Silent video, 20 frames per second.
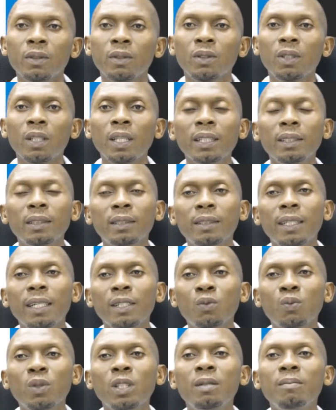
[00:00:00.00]
So let's
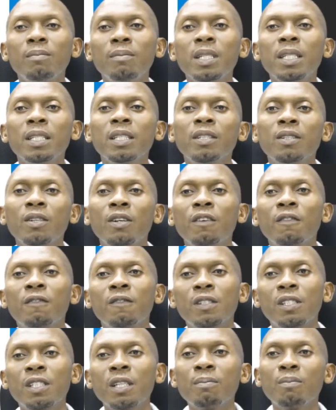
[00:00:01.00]
start with the meaning of
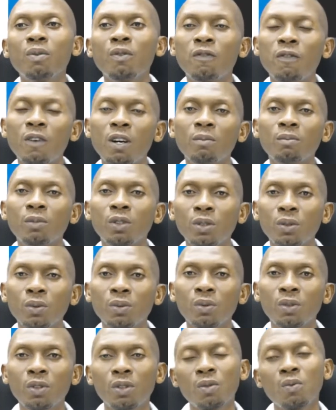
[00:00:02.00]
simple farm tools.
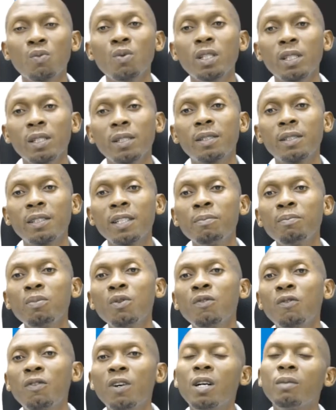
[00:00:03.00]
So what are
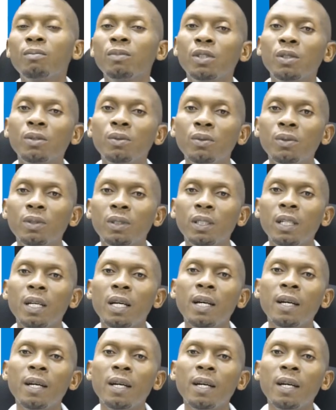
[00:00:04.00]
simple farm tools?